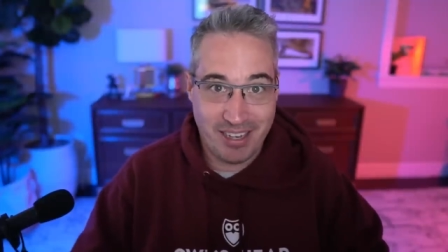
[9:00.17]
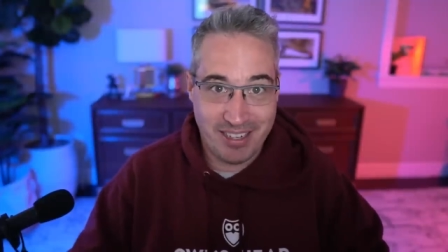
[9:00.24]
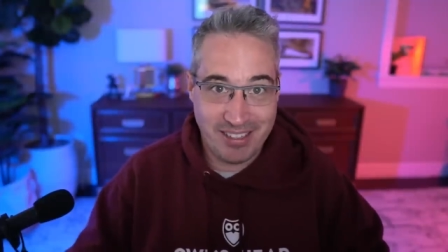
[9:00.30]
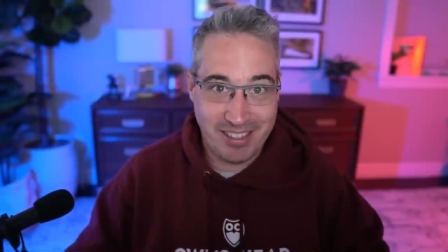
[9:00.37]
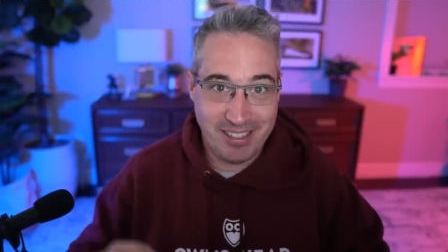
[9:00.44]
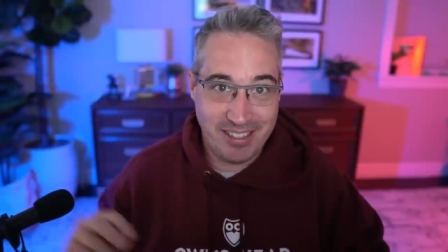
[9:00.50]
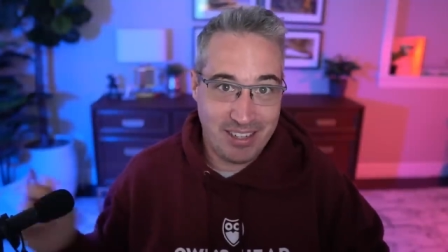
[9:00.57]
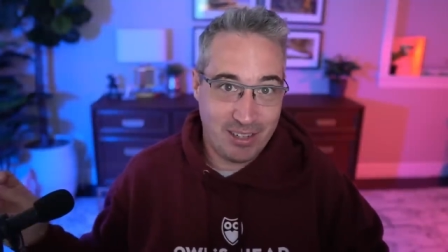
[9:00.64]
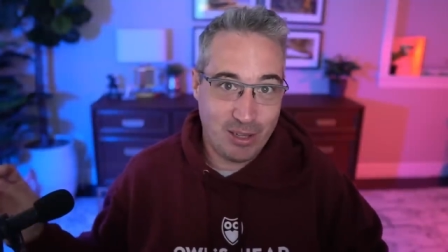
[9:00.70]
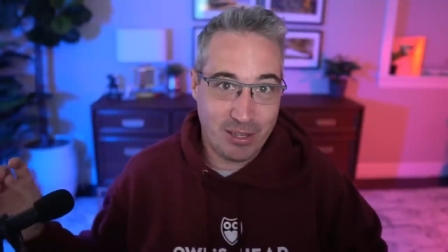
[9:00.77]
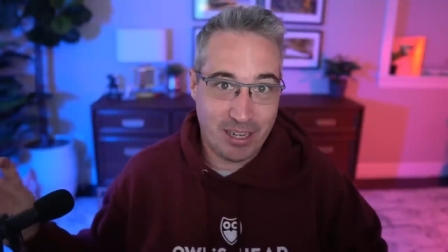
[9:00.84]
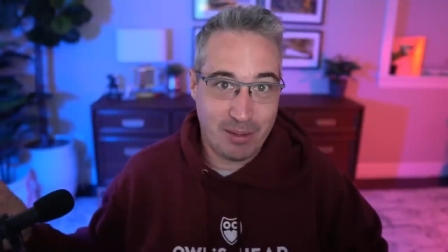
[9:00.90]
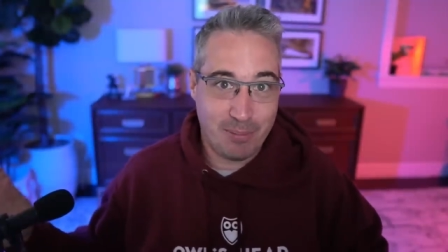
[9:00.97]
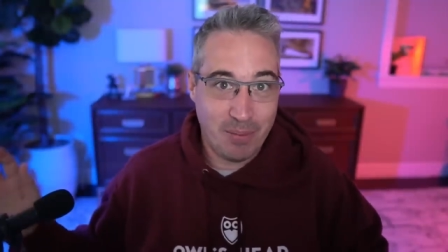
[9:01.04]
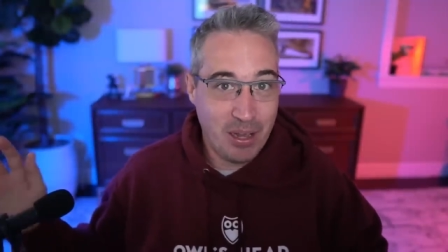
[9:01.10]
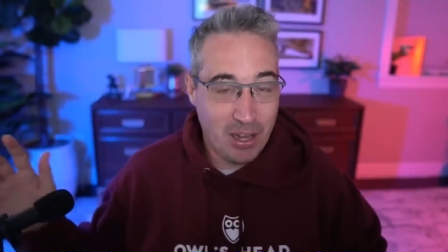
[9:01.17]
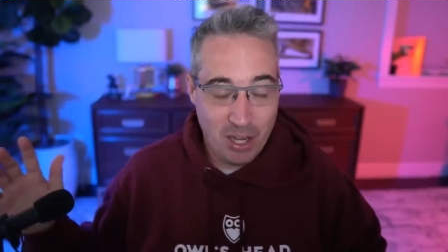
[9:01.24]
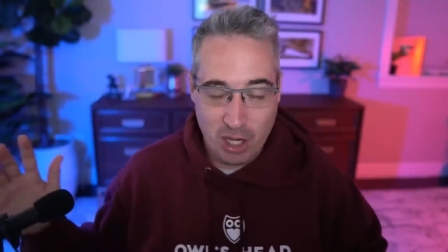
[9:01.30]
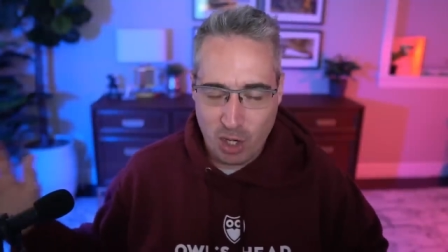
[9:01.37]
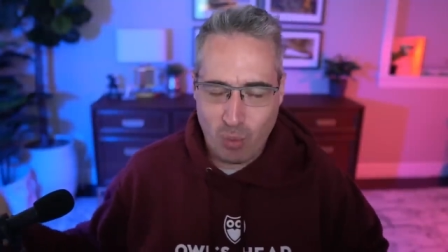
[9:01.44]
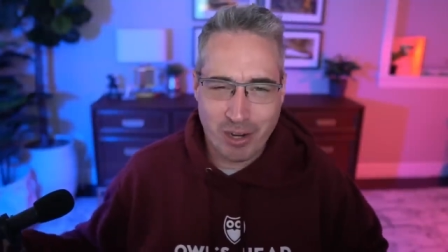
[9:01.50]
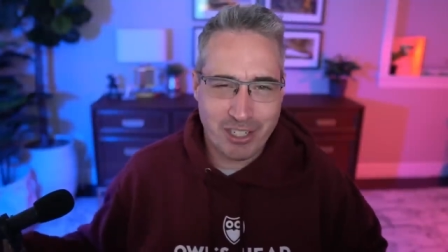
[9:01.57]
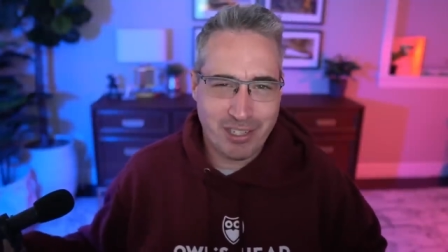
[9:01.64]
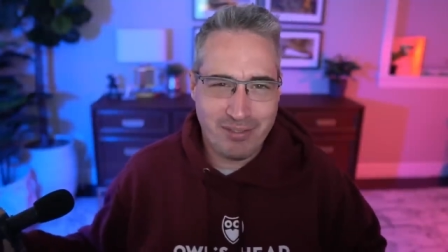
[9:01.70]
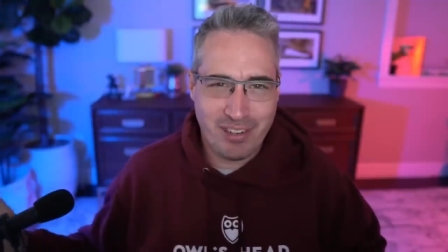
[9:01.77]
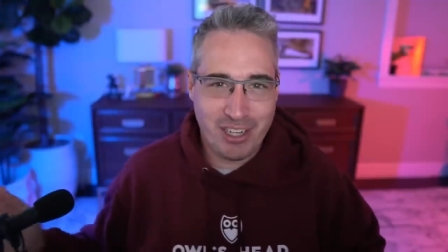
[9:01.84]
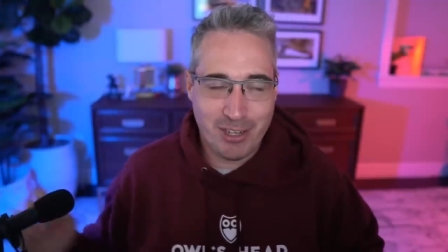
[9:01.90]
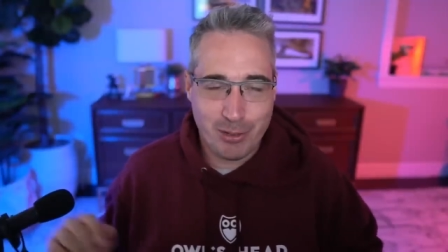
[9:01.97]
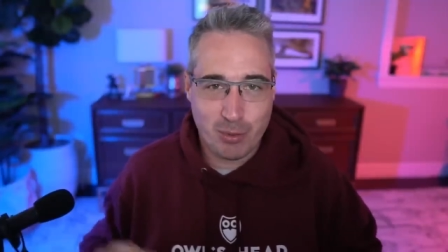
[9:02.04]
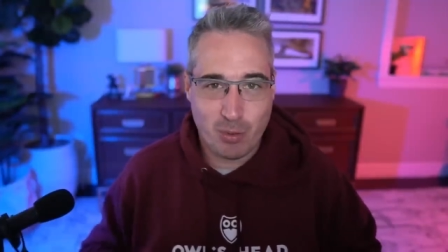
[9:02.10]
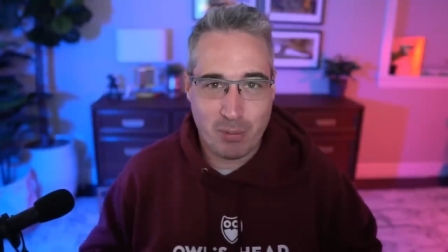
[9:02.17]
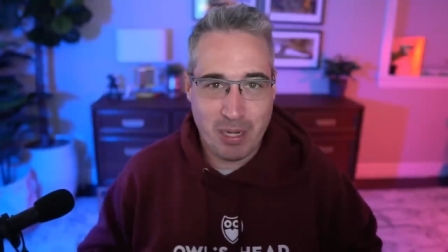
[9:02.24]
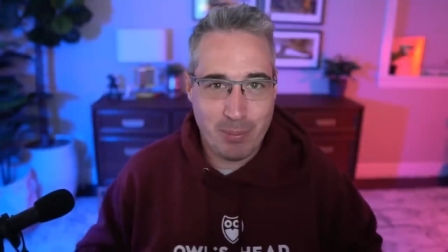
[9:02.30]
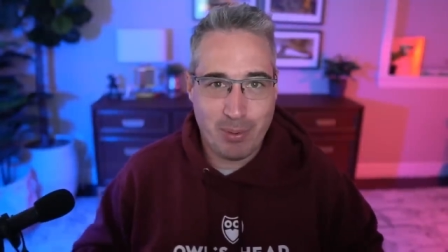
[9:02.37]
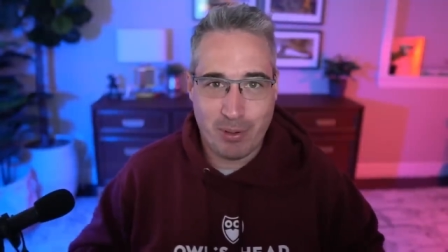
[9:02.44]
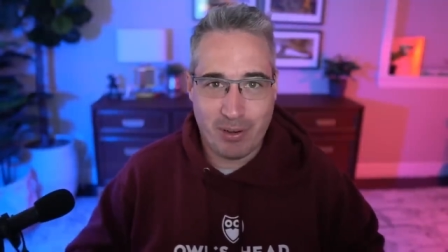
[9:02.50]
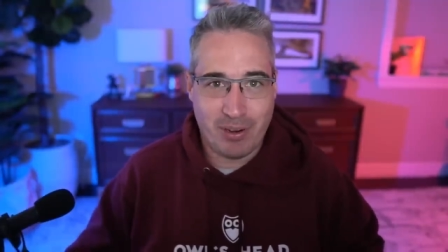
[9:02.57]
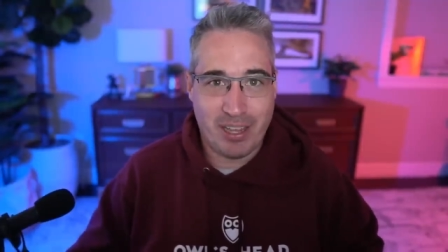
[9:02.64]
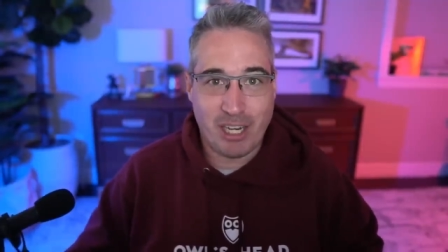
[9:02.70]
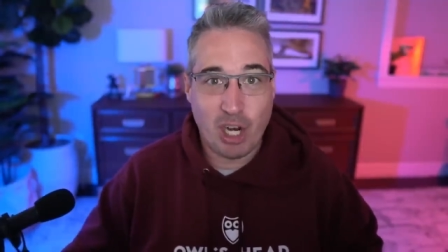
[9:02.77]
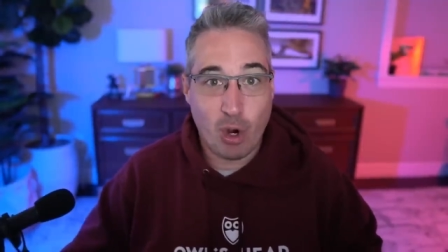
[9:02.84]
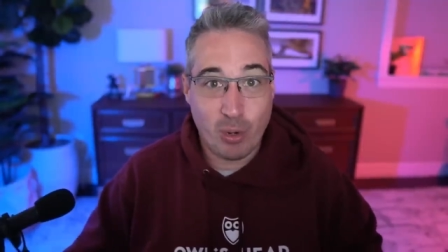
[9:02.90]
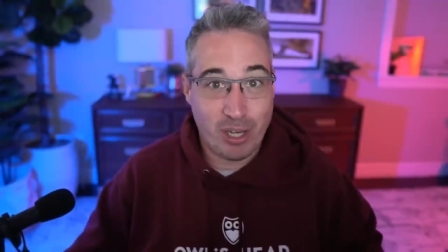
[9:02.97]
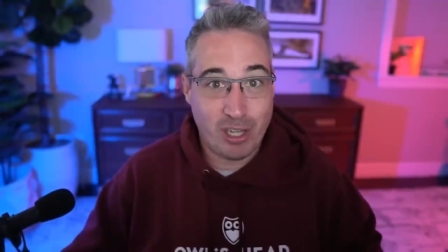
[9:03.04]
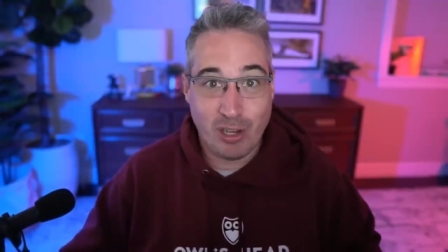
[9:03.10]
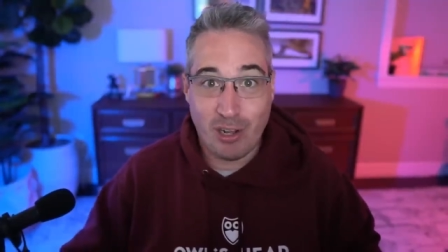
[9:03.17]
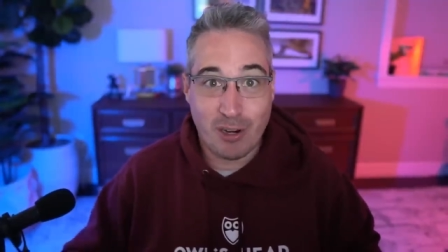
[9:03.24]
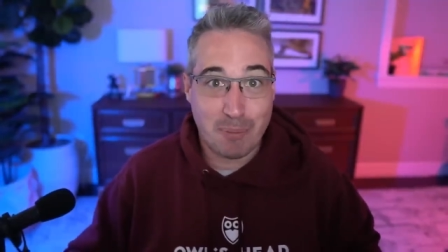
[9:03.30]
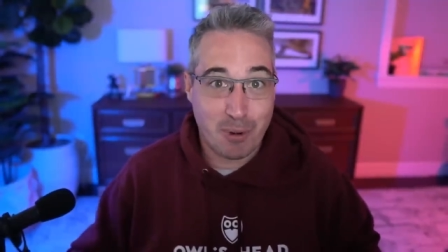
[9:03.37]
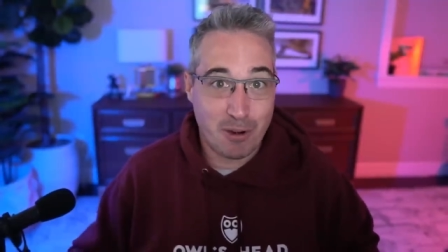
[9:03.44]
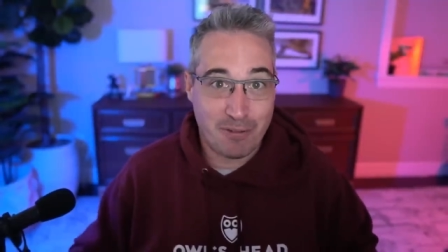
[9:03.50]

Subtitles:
And it's easy to look at, you're watching videos where people are like coding along